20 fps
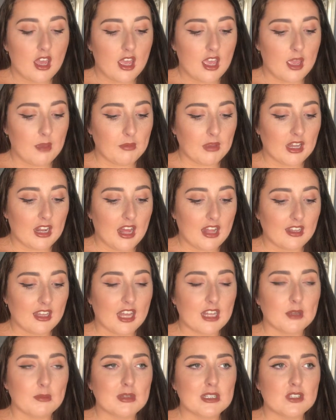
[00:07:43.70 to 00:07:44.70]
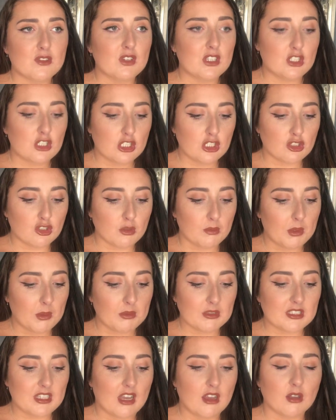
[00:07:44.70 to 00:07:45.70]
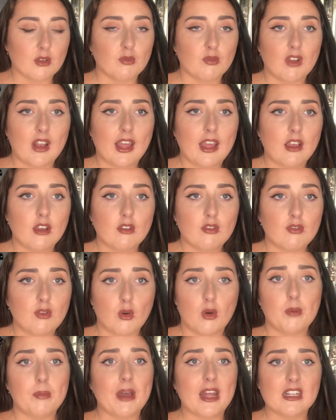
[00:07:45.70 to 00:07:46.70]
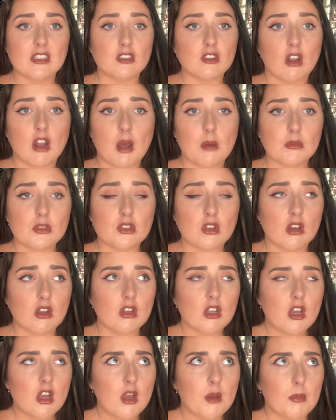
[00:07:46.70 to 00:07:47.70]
You can either get them individually, some people sell them for like 4 pence on Amazon,